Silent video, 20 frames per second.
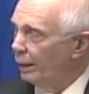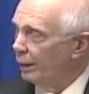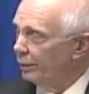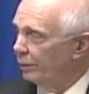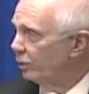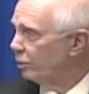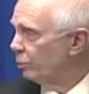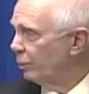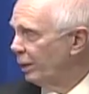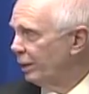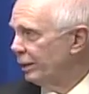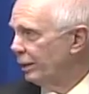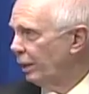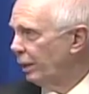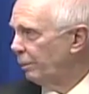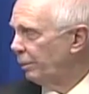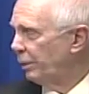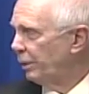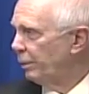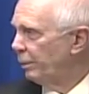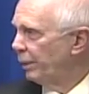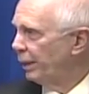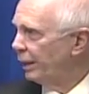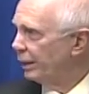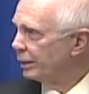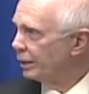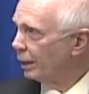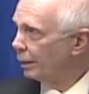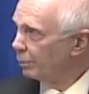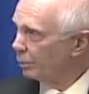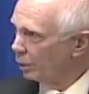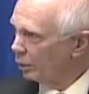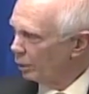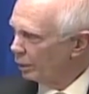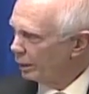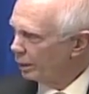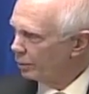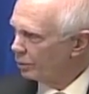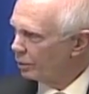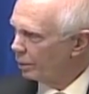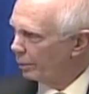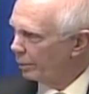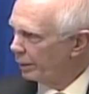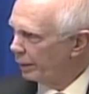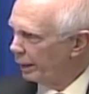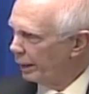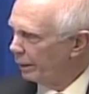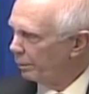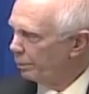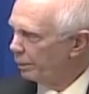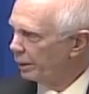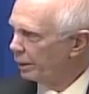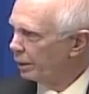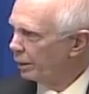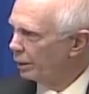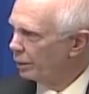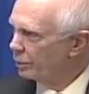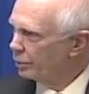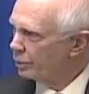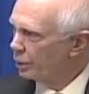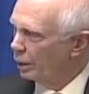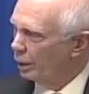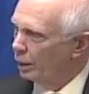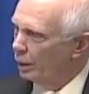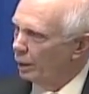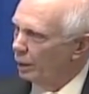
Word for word: And this might not be a bad time to look at some of that because